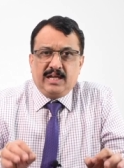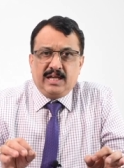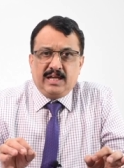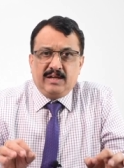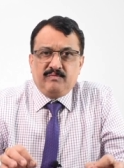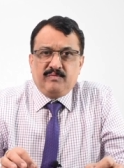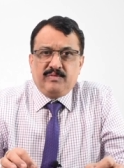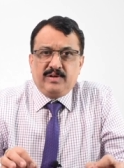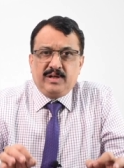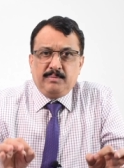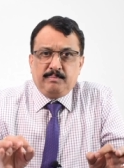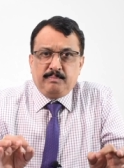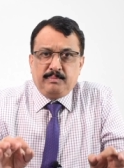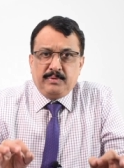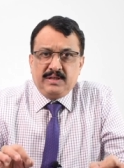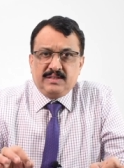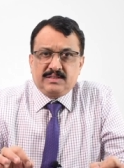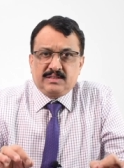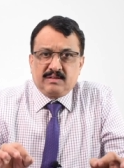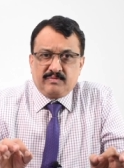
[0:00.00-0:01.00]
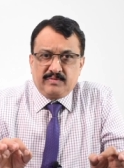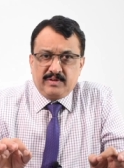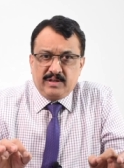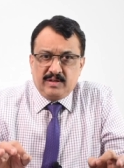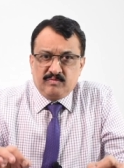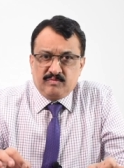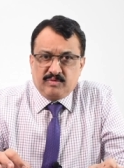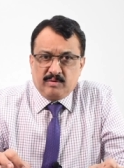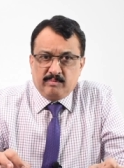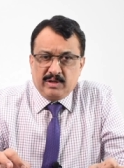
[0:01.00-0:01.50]
every piece of
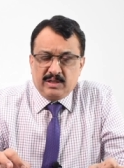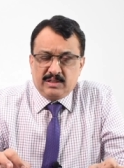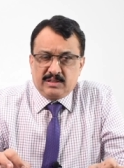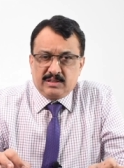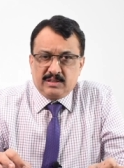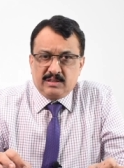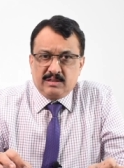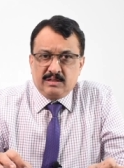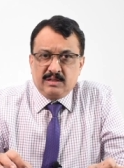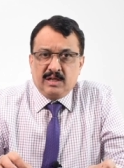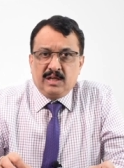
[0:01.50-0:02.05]
information